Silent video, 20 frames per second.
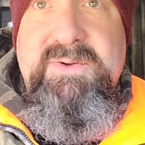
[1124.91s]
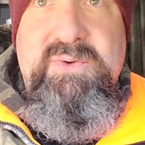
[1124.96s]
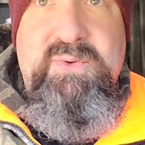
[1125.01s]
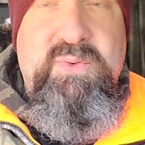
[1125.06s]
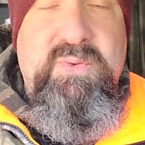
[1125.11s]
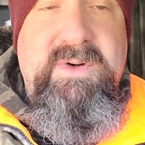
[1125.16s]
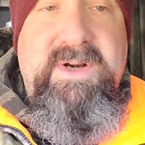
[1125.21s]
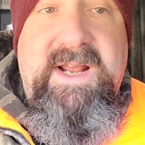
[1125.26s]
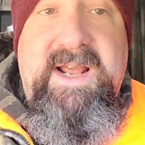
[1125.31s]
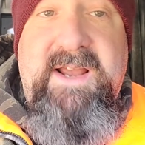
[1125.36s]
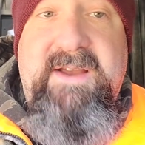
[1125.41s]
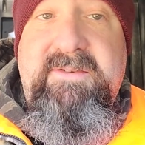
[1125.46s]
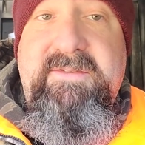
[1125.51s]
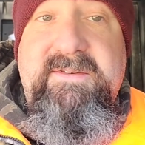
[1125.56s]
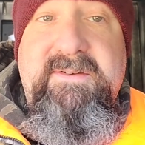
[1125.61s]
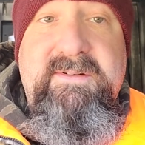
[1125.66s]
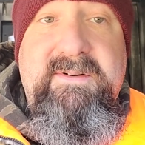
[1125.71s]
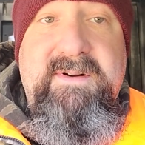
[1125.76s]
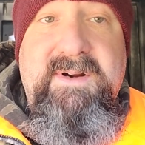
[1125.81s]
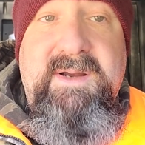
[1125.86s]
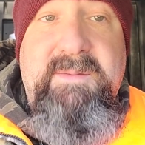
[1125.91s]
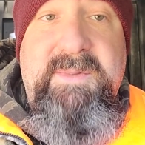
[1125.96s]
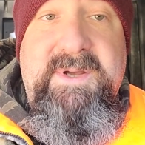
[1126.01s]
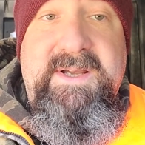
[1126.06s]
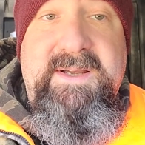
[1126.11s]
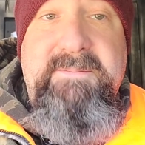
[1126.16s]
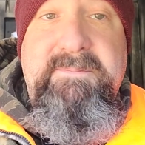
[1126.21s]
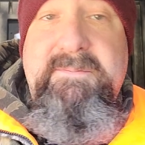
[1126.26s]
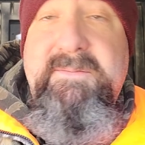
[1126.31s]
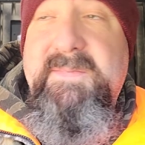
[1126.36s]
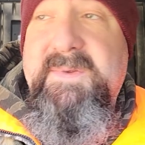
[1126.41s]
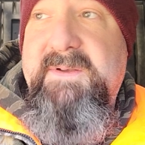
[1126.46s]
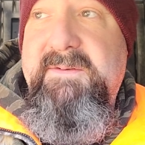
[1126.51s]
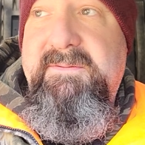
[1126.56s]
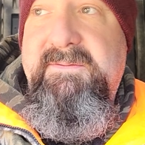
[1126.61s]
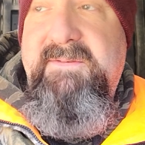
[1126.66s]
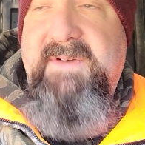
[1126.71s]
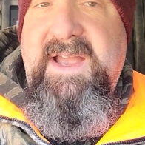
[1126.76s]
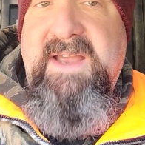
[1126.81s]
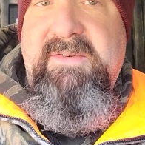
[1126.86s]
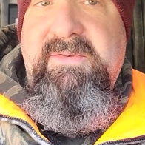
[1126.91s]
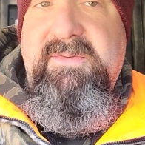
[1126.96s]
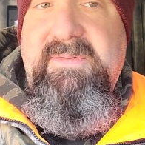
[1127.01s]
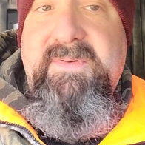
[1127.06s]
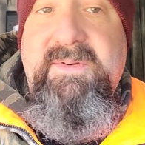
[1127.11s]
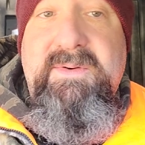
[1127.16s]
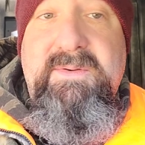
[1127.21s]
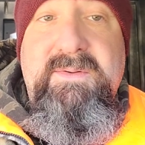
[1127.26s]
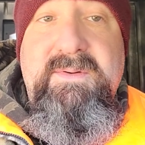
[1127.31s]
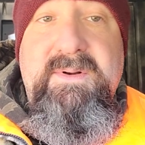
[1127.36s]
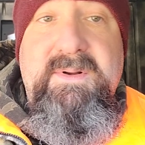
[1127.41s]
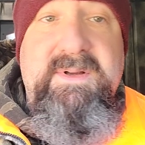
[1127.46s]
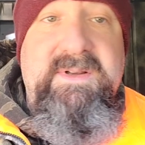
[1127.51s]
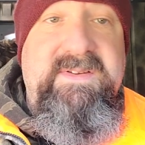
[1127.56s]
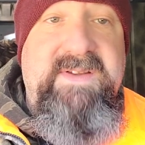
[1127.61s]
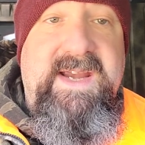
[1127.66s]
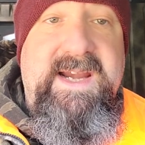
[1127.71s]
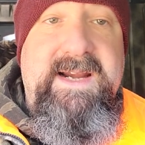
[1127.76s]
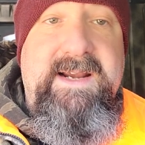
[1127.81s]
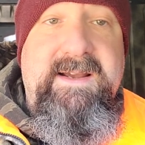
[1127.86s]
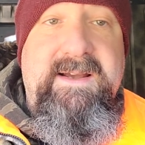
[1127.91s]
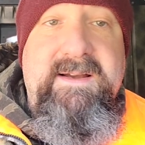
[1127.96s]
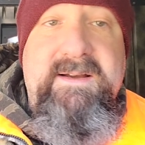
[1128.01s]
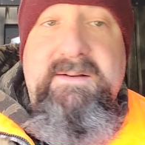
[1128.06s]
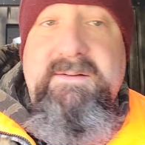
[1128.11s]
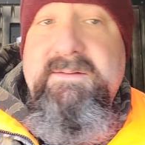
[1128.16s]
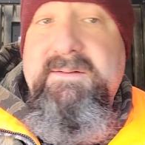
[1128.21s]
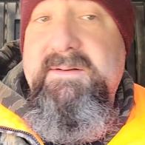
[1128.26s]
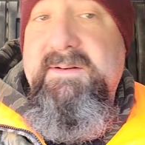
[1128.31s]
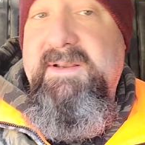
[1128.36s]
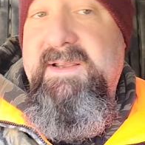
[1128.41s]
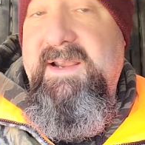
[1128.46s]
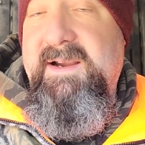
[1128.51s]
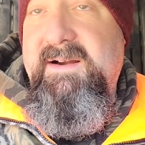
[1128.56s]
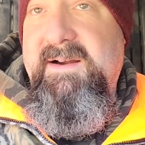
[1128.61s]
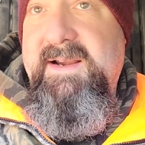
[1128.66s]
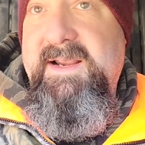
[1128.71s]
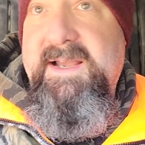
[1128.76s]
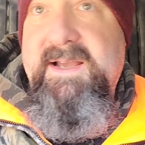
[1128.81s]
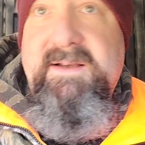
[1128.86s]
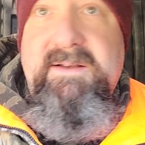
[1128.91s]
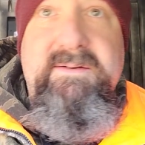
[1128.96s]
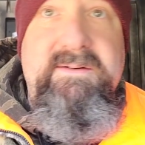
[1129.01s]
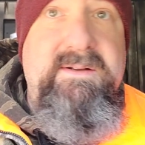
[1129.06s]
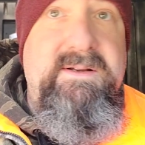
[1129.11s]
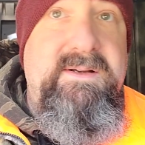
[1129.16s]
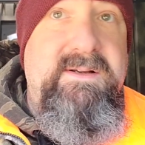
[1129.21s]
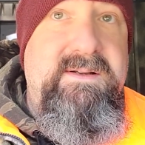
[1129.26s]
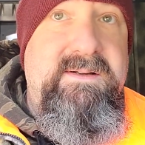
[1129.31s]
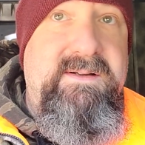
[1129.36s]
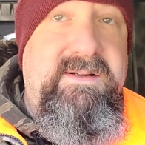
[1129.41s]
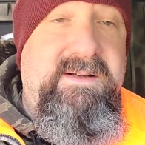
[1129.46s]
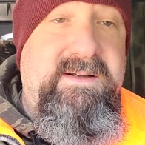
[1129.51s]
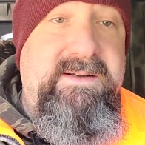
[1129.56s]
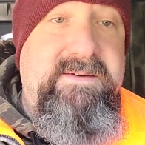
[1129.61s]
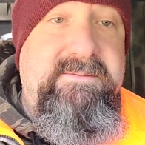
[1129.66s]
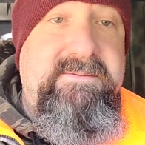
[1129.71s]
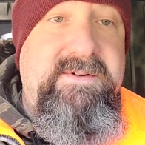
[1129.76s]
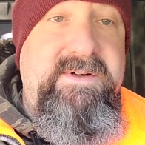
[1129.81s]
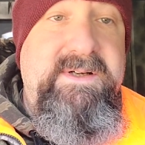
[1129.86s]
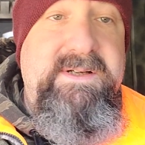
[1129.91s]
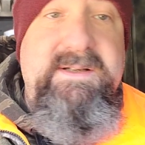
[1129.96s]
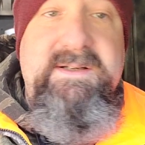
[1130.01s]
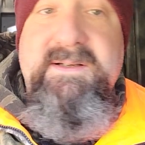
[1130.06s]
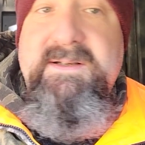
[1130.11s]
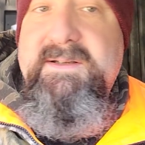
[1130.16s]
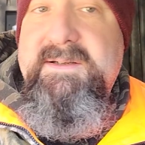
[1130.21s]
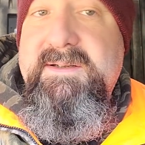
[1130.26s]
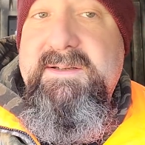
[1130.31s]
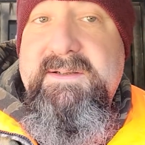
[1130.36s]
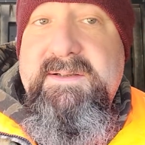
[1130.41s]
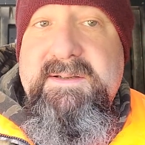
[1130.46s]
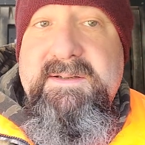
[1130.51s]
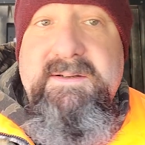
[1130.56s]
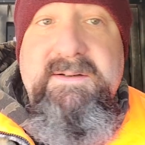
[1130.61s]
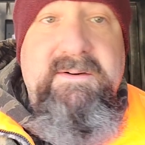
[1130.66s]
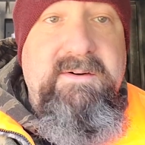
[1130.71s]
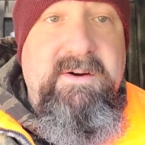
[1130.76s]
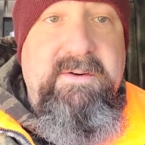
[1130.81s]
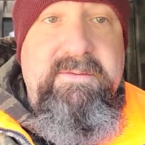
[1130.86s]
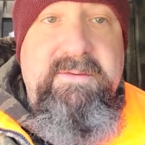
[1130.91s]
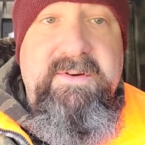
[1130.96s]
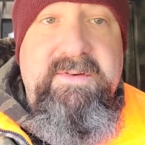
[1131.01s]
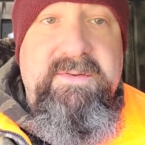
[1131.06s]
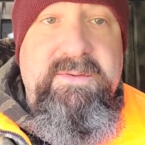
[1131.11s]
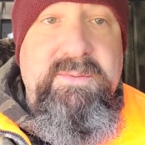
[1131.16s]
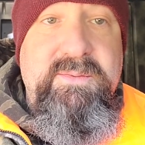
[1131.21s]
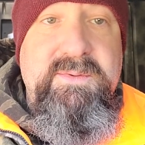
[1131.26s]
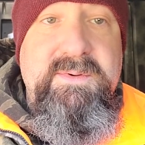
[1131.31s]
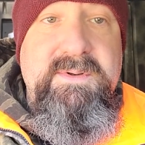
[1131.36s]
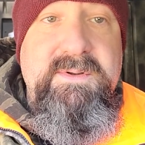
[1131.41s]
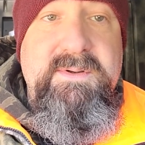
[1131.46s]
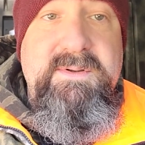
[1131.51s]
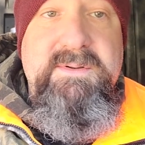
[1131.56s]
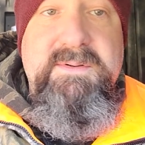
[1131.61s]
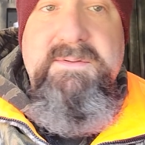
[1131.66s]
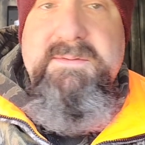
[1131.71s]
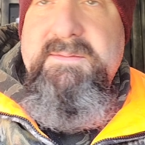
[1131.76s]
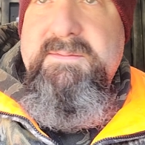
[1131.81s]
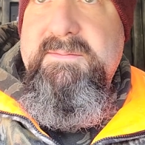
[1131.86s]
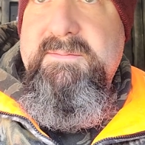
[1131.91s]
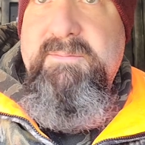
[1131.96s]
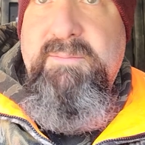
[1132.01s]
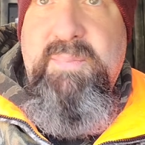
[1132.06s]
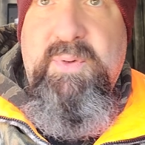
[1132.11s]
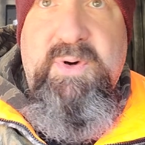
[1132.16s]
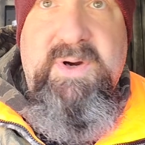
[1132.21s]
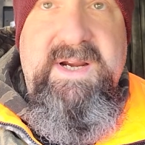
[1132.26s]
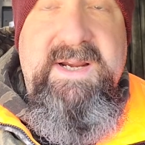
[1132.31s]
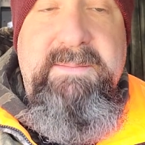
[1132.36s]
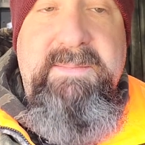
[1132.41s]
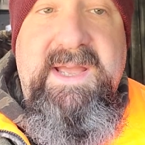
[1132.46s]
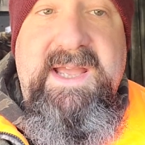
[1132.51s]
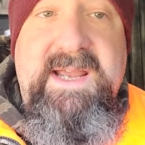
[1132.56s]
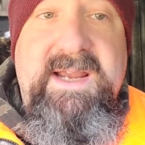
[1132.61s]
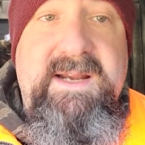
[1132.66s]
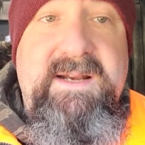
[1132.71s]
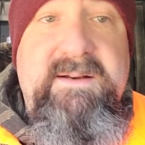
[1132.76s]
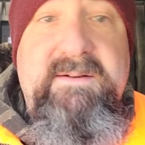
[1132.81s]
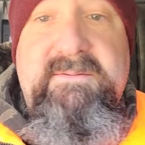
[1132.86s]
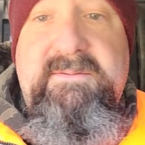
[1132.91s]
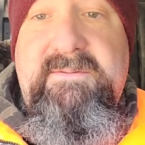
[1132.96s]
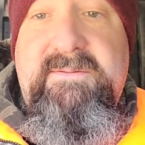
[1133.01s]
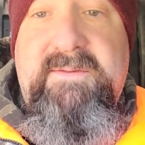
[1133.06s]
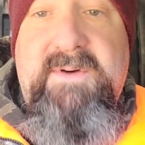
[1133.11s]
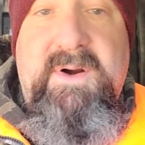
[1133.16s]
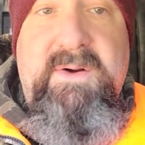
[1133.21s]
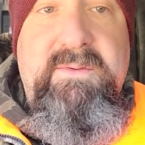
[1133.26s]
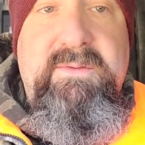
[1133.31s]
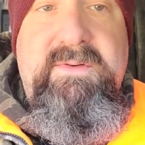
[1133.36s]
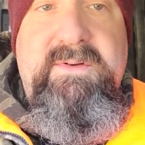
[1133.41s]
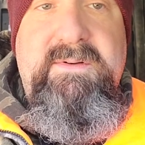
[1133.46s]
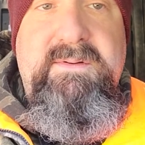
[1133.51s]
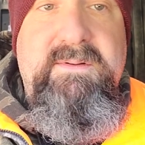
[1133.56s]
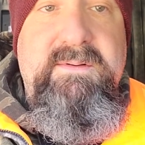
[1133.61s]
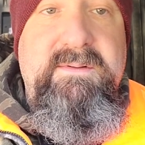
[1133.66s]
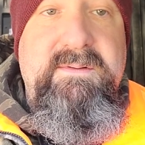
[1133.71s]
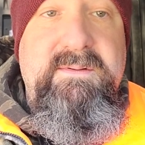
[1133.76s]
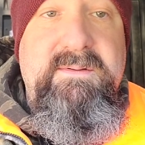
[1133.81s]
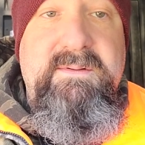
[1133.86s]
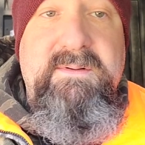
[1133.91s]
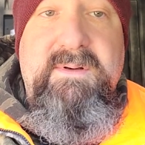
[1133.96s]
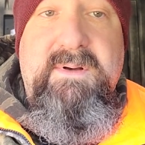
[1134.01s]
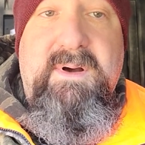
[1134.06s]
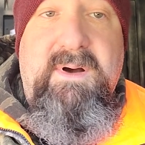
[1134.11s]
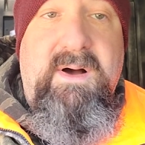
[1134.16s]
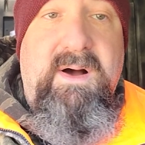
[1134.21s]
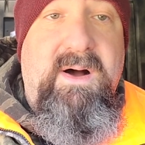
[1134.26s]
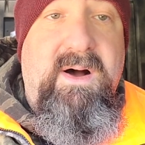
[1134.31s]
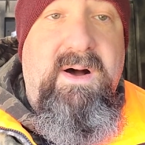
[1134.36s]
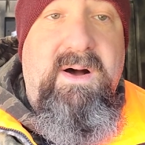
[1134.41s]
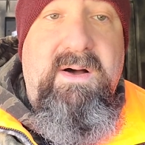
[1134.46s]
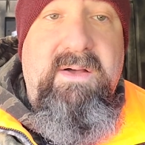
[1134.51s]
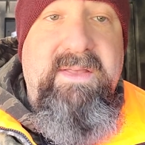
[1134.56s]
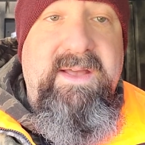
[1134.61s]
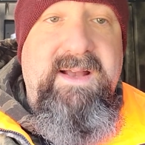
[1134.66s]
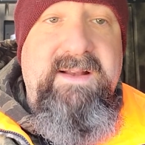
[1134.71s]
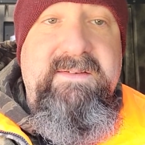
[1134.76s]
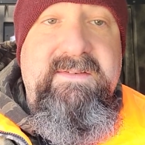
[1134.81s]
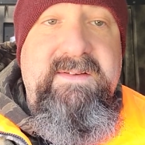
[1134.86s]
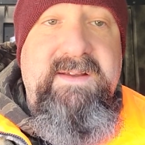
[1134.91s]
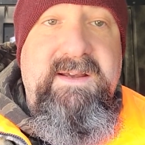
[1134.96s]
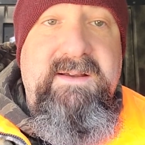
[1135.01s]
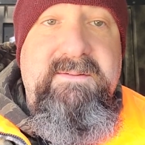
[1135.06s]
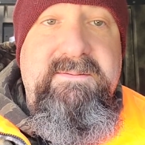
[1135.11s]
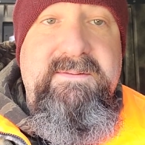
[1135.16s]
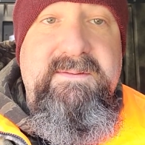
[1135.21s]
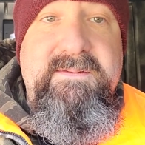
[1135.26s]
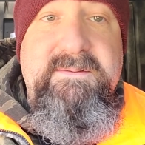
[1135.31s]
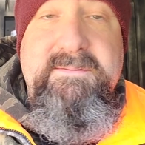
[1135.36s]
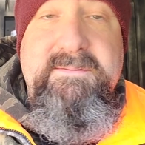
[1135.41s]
DoorDash, Grubhub, fast food, takeout, carry out, delivery, grocery store, pre-made, frozen, all that stuff.